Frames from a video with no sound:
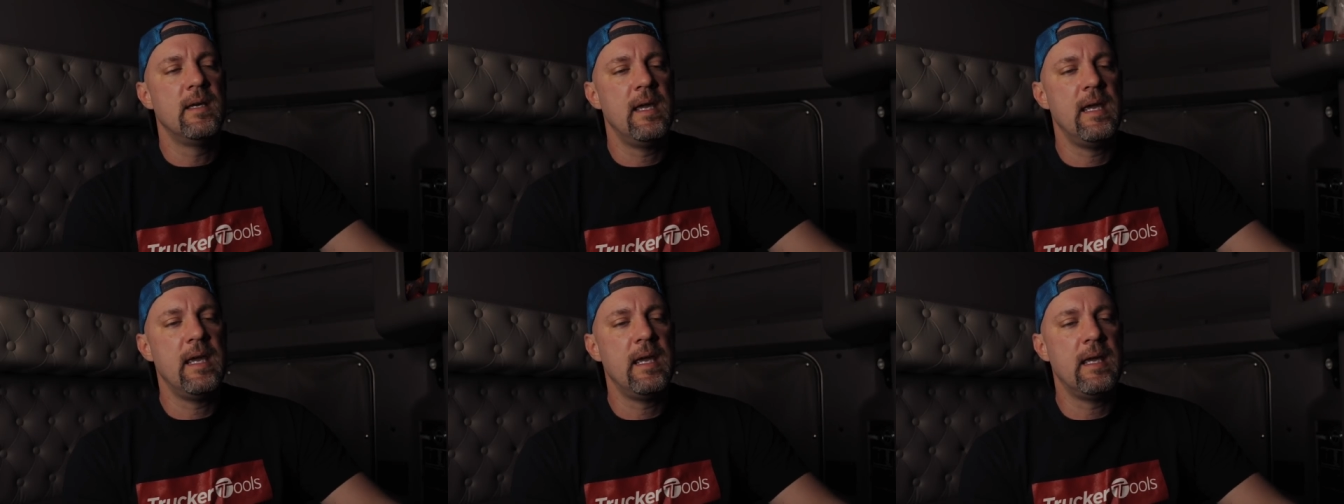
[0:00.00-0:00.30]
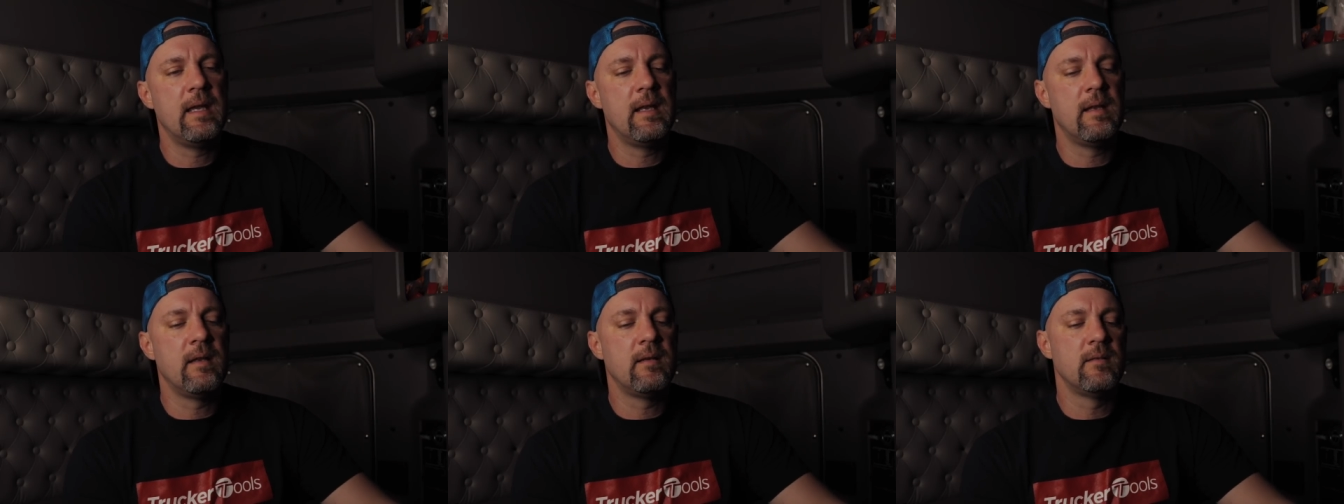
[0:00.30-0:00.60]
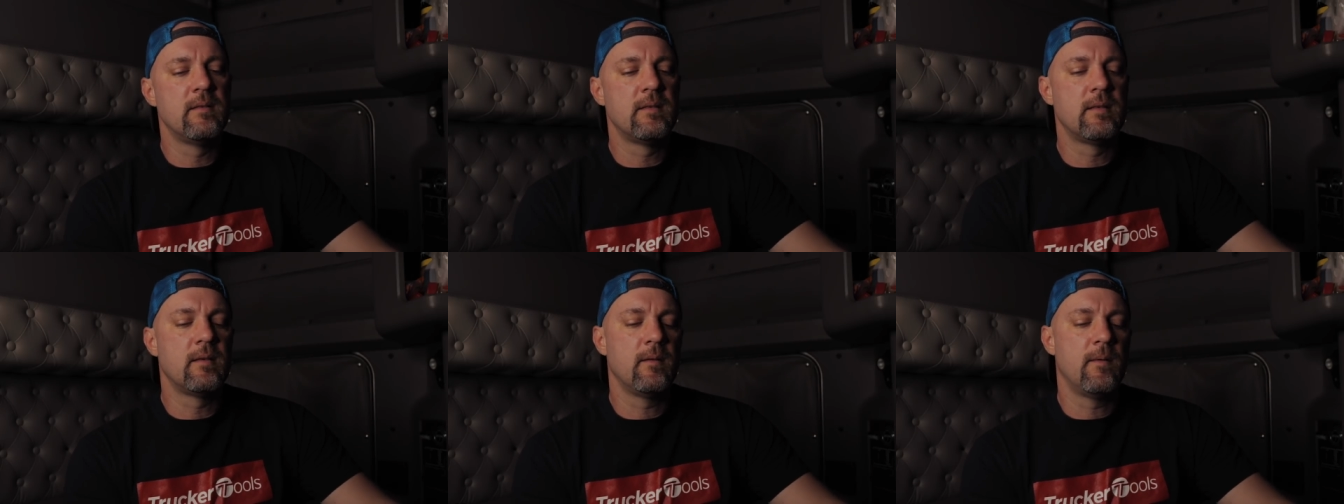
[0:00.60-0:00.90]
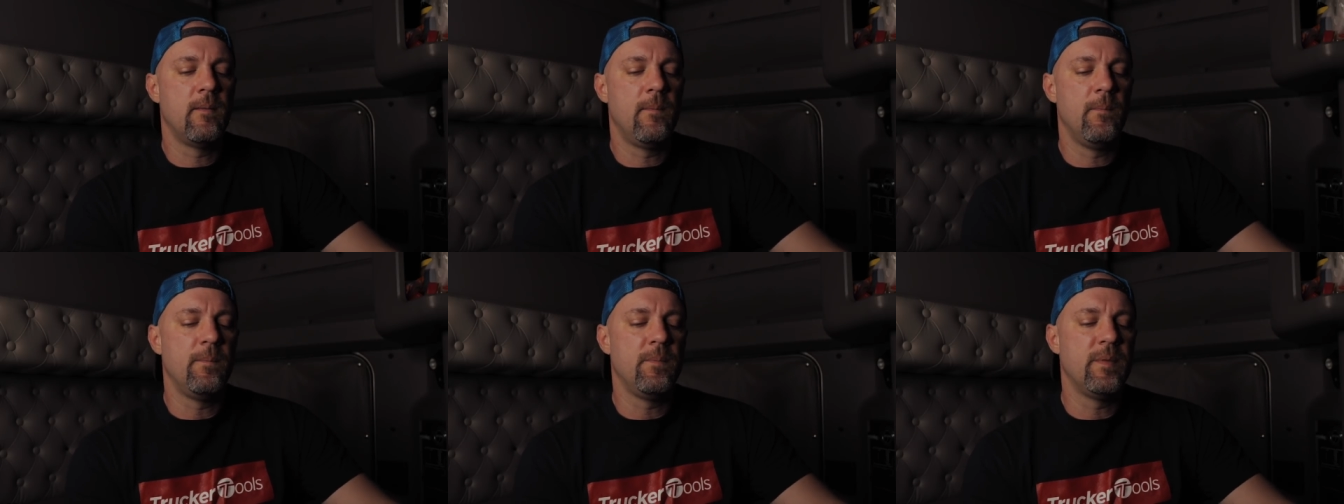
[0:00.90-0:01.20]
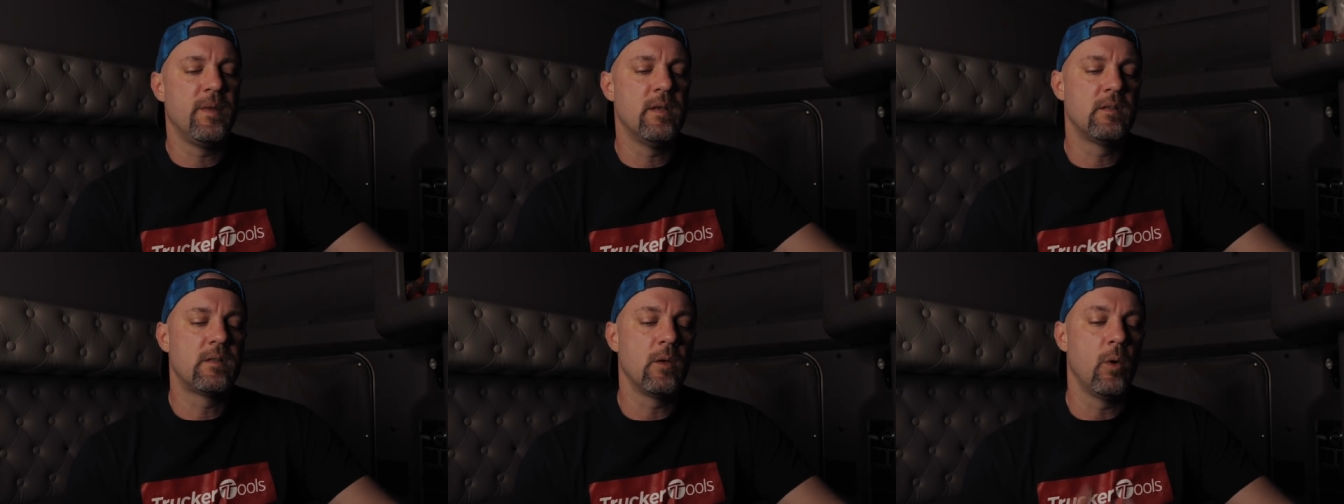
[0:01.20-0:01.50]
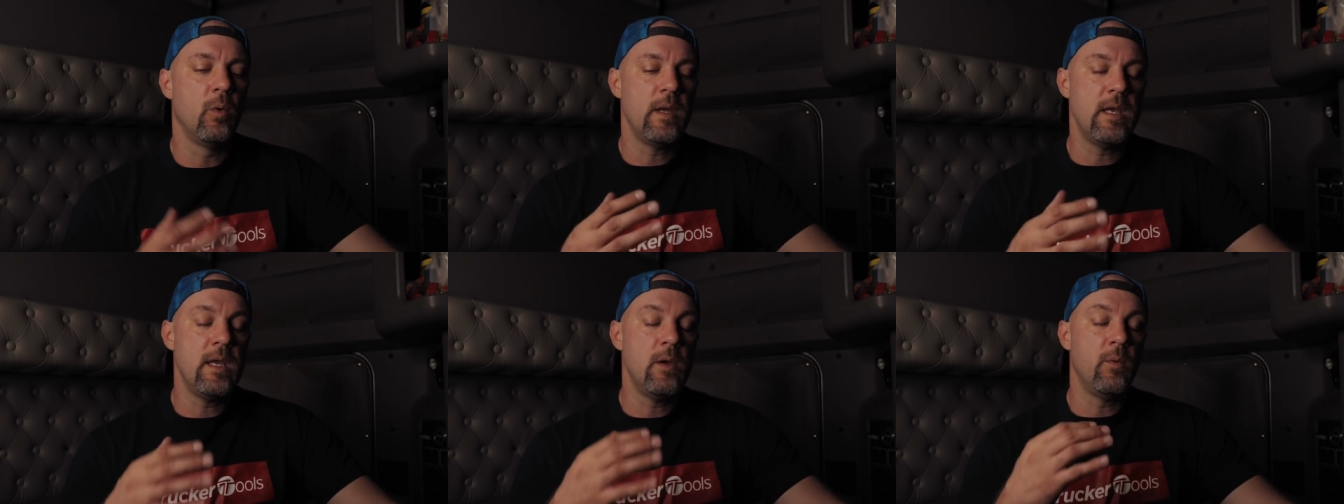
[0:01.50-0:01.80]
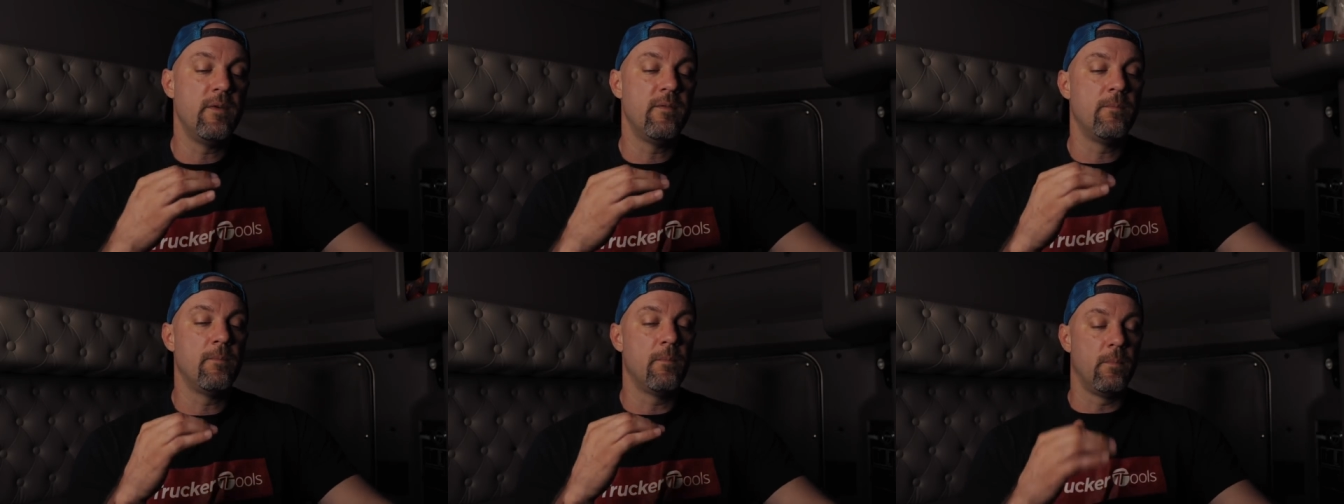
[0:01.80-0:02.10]
And so
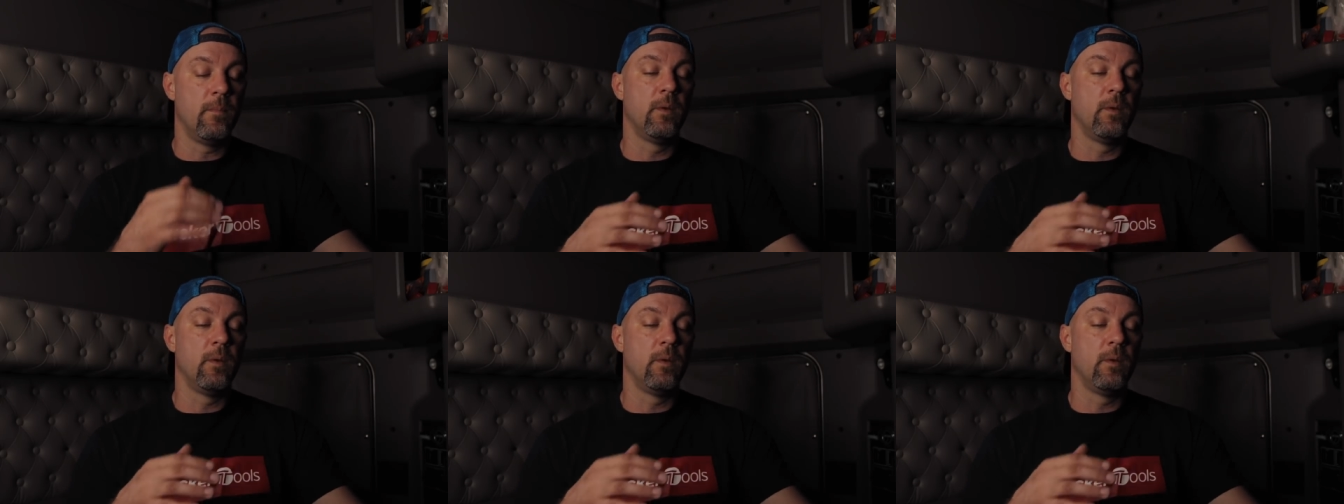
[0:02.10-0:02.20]
we,